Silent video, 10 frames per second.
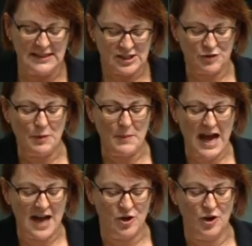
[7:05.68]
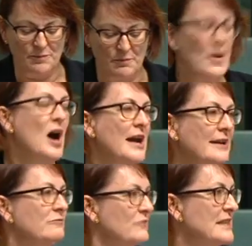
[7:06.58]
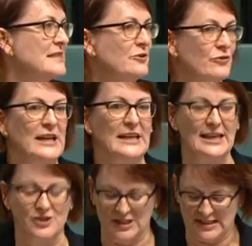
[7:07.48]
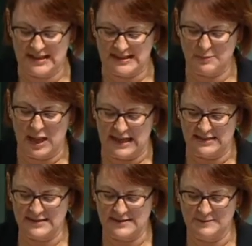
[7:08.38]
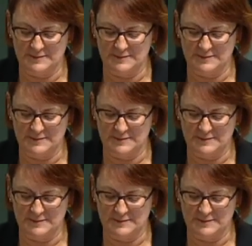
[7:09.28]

to remark on my recent re-election to this place.